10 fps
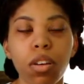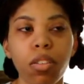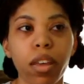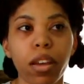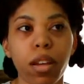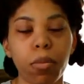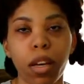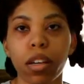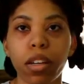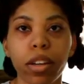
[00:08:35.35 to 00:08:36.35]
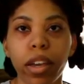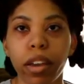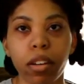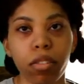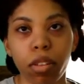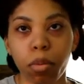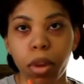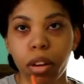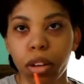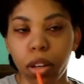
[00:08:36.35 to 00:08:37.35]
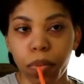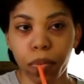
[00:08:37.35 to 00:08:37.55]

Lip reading: then I'm not gonna get anything better.